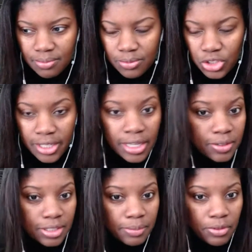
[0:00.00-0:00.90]
check out
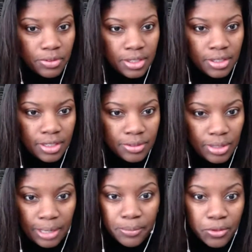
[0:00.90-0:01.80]
some of the
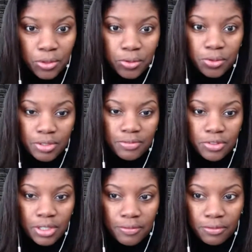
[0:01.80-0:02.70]
episodes,
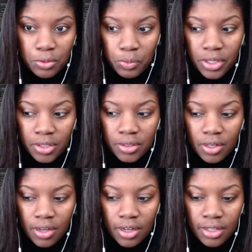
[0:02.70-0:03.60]
if you will,
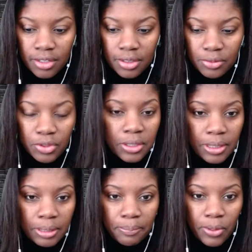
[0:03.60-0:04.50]
on
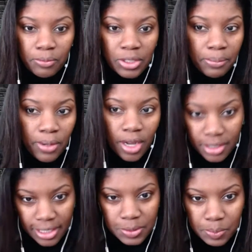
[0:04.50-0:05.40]
via
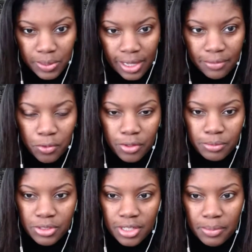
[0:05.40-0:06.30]
podcast
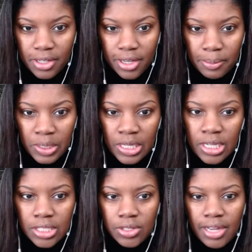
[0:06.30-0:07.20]
platforms coming up.
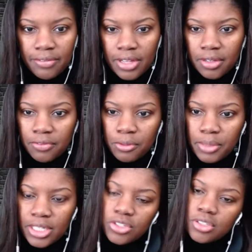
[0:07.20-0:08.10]
So I'll have that
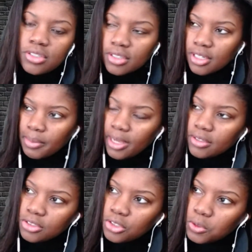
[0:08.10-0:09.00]
information to come out
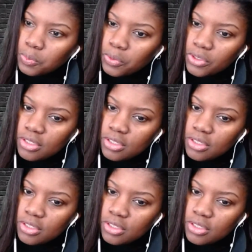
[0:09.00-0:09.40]
to you pretty